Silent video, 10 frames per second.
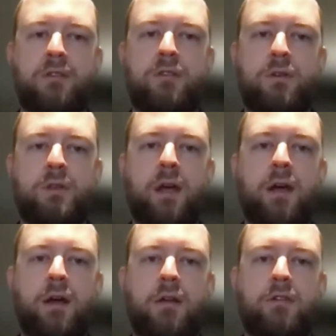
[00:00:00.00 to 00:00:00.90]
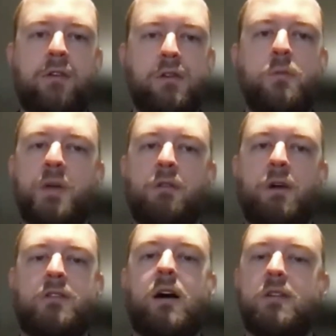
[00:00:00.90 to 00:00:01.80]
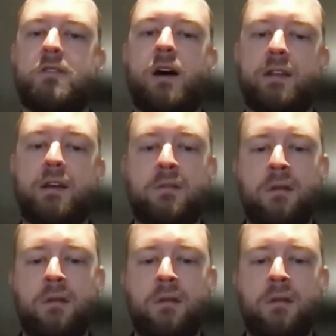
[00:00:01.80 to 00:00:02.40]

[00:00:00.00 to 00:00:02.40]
as soon as a human lays eyes on it.